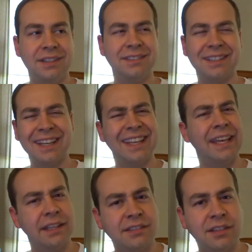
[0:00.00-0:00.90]
It's not that I
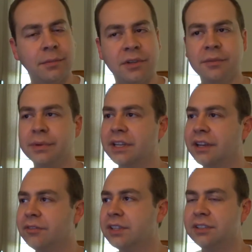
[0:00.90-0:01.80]
hate summer, but
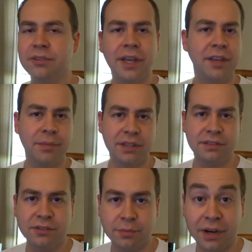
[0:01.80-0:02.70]
I really do hate being
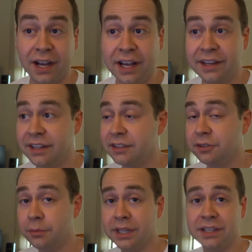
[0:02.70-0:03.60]
super hot. And the
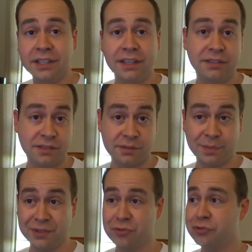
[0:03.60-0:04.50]
humidity has
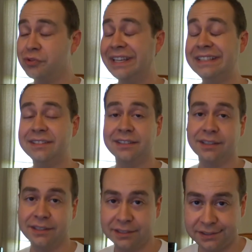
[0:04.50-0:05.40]
just been crazy
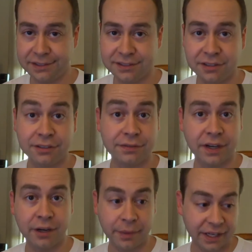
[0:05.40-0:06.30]
lately, and it's starting to
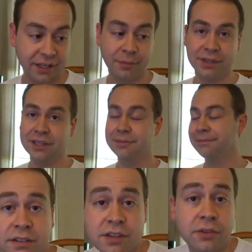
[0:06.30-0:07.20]
fire back up again.
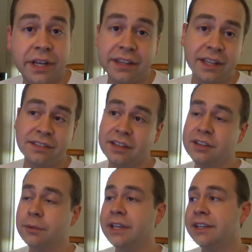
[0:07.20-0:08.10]
So now that that's out
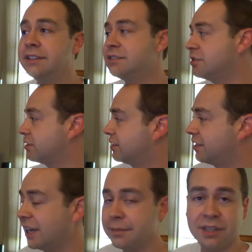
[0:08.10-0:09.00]
of the way, it's just time